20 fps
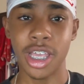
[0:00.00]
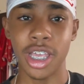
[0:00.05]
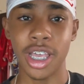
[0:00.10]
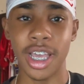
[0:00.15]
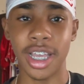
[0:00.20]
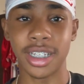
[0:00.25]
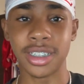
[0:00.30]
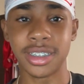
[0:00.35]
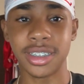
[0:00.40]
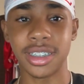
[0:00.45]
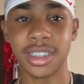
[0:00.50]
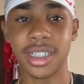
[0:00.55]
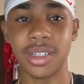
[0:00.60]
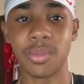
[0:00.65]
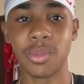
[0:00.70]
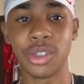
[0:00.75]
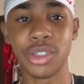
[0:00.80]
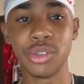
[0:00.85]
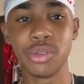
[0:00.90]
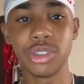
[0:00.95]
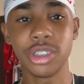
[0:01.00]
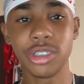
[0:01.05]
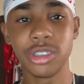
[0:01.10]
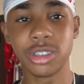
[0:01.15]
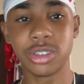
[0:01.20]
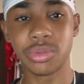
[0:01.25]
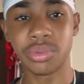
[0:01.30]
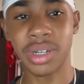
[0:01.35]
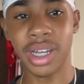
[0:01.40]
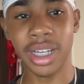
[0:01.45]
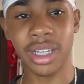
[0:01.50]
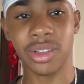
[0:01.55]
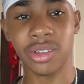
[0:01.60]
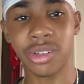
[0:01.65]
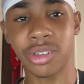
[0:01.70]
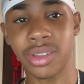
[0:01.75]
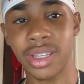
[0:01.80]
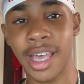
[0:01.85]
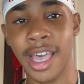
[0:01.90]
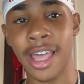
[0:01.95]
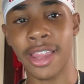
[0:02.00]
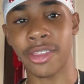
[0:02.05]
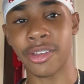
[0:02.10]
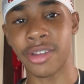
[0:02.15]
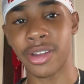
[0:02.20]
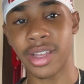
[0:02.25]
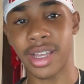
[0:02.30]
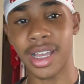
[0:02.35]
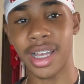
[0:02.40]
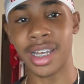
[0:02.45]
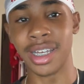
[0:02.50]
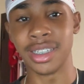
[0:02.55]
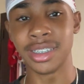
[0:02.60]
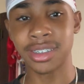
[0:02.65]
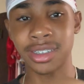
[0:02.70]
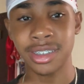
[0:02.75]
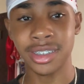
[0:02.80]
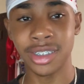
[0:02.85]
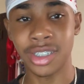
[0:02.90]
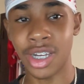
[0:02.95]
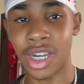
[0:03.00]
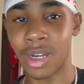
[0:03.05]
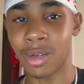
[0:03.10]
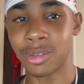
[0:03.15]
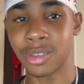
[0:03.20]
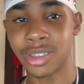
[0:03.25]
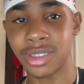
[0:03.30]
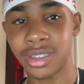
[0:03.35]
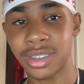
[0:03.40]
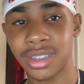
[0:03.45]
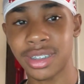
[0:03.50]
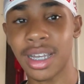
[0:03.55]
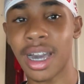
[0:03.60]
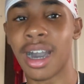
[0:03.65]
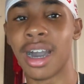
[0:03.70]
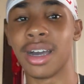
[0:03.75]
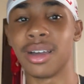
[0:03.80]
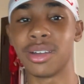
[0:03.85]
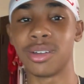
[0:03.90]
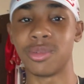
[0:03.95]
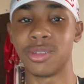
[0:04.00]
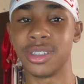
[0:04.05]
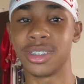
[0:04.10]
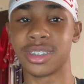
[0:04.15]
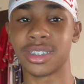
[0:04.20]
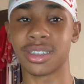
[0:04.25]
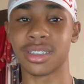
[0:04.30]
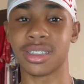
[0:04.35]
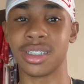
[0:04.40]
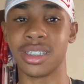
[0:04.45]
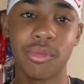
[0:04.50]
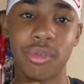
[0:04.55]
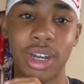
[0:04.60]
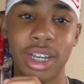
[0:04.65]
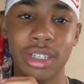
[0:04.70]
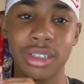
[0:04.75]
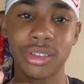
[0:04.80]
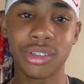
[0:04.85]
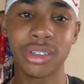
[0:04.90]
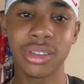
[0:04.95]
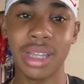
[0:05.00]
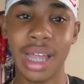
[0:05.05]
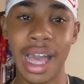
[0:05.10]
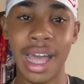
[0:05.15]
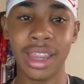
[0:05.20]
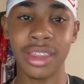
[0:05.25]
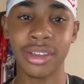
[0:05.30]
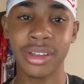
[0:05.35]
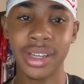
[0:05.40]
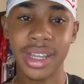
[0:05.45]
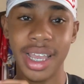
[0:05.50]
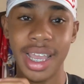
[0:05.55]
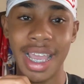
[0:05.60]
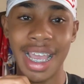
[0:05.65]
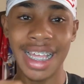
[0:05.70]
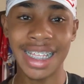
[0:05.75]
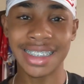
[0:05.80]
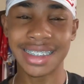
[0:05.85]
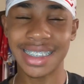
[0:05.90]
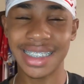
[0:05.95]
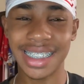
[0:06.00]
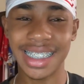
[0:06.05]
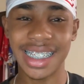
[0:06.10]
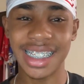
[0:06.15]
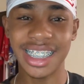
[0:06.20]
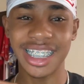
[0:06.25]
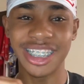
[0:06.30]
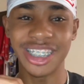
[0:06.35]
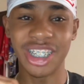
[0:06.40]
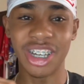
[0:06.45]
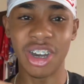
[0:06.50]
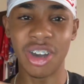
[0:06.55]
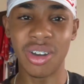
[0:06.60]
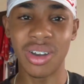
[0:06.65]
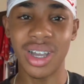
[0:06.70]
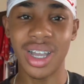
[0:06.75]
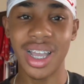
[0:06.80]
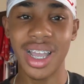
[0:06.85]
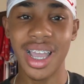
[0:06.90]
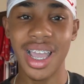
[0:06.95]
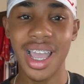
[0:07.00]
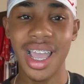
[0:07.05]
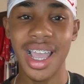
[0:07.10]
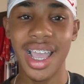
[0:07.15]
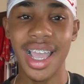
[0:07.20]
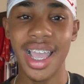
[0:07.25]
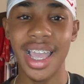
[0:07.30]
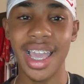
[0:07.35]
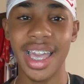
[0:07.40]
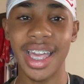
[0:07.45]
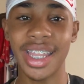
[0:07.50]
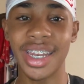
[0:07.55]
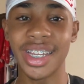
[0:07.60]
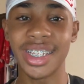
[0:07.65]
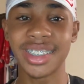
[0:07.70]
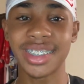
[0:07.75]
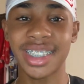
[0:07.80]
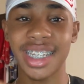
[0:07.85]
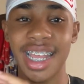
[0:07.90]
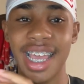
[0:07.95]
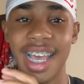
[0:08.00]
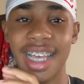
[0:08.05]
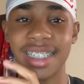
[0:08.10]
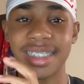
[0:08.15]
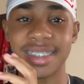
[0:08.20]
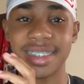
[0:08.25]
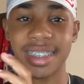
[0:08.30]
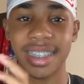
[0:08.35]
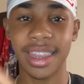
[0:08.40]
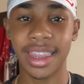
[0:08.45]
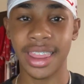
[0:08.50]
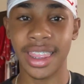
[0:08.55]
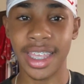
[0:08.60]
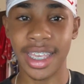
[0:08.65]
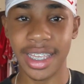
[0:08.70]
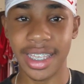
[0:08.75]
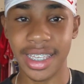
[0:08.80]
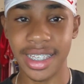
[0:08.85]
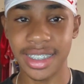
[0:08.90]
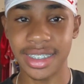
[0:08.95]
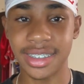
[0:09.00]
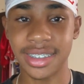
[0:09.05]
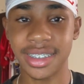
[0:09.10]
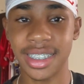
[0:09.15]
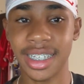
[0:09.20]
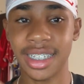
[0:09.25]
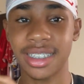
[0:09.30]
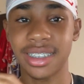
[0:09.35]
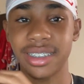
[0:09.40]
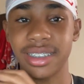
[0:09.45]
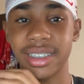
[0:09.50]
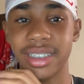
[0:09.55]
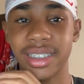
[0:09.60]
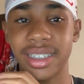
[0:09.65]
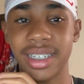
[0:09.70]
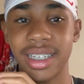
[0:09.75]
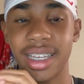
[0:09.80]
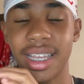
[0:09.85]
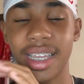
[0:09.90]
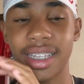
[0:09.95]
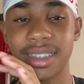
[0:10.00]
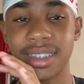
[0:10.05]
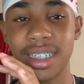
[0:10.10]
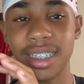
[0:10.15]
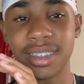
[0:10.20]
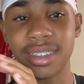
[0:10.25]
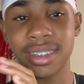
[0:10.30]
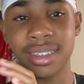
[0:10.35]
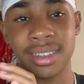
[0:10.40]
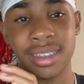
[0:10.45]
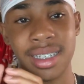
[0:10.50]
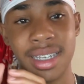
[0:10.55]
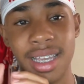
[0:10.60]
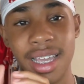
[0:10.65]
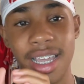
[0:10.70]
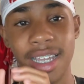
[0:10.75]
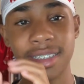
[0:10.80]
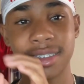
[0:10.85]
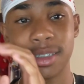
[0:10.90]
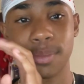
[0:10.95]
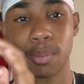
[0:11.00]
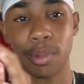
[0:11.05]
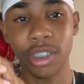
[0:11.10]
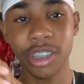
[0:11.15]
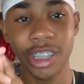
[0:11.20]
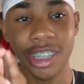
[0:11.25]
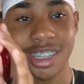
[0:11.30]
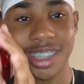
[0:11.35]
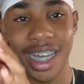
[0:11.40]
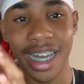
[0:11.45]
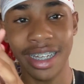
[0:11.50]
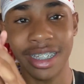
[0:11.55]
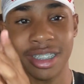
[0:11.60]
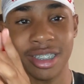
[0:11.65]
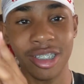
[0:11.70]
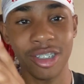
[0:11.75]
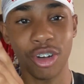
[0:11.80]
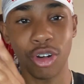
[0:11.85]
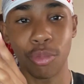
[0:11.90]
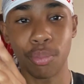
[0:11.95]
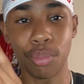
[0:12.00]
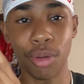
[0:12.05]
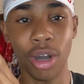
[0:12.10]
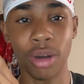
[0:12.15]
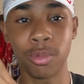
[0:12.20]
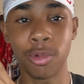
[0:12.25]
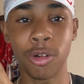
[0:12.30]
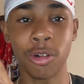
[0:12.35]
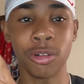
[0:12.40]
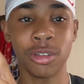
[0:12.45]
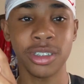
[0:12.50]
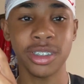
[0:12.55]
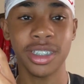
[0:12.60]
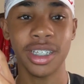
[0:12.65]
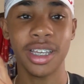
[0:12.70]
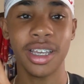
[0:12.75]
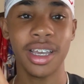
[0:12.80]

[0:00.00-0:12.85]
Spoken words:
And when you use regular lather, as I was taught recently, regular lather isn't, it isn't as thick. It's like, it's a bunch of tiny little bubbles.